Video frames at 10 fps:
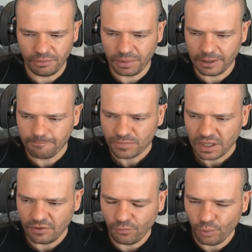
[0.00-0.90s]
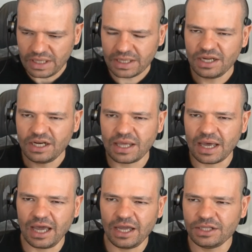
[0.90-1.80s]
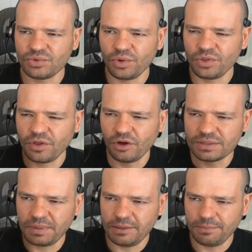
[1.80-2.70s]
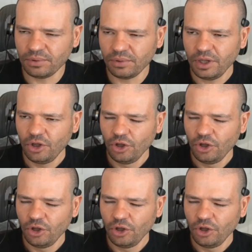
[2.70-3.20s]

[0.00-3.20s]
But if we can engage with those people